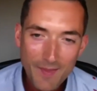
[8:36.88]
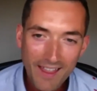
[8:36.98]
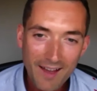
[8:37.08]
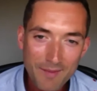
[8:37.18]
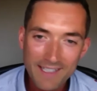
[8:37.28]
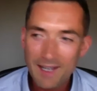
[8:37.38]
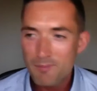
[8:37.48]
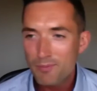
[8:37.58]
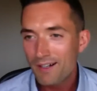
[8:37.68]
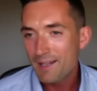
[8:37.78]
I mean, I'm
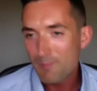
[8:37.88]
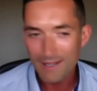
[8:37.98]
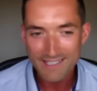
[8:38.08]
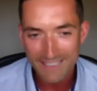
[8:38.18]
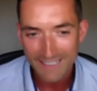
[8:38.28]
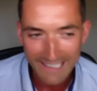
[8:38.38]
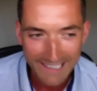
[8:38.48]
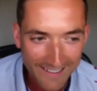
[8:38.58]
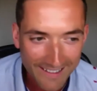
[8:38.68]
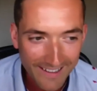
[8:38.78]
pretty busy.
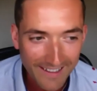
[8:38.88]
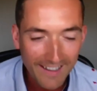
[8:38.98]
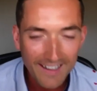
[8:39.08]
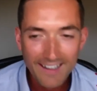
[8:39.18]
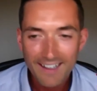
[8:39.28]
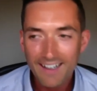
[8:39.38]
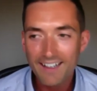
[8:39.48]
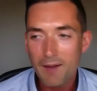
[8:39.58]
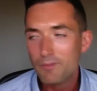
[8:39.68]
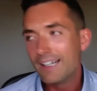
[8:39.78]
And
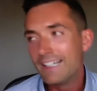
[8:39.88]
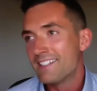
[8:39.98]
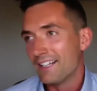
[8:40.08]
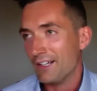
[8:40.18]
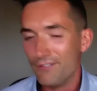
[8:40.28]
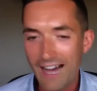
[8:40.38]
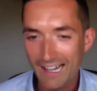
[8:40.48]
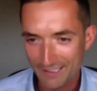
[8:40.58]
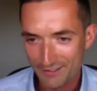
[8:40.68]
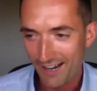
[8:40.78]
I'm really into Love
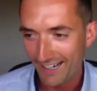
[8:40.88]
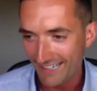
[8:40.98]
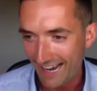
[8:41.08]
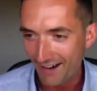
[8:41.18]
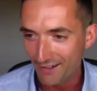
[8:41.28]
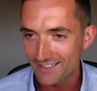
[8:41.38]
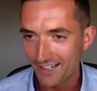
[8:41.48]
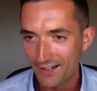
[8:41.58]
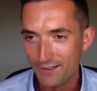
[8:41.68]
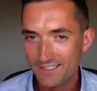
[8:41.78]
Island right now.
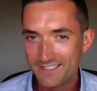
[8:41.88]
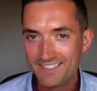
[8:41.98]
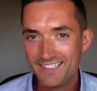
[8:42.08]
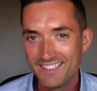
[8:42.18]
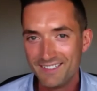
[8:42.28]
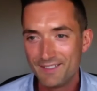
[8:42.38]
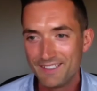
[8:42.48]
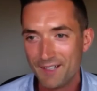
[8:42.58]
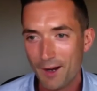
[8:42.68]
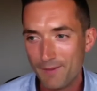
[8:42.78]
So,
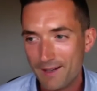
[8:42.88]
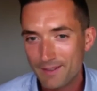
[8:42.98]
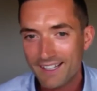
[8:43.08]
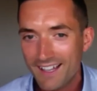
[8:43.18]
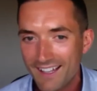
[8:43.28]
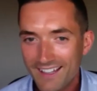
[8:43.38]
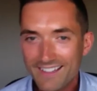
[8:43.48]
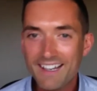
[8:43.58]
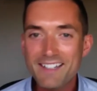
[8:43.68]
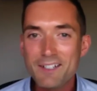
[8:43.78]
maybe
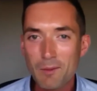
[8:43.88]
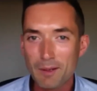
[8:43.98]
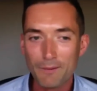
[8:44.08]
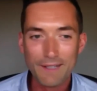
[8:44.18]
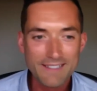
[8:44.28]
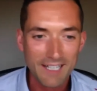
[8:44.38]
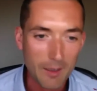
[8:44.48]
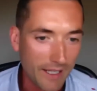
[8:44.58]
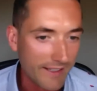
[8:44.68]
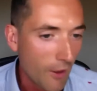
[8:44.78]
the next couple of weeks are going to
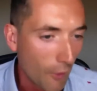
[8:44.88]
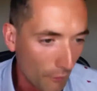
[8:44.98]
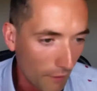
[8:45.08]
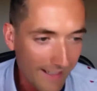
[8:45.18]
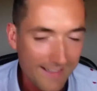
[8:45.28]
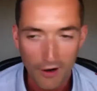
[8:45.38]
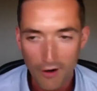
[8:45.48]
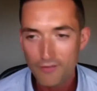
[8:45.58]
be a total write-off.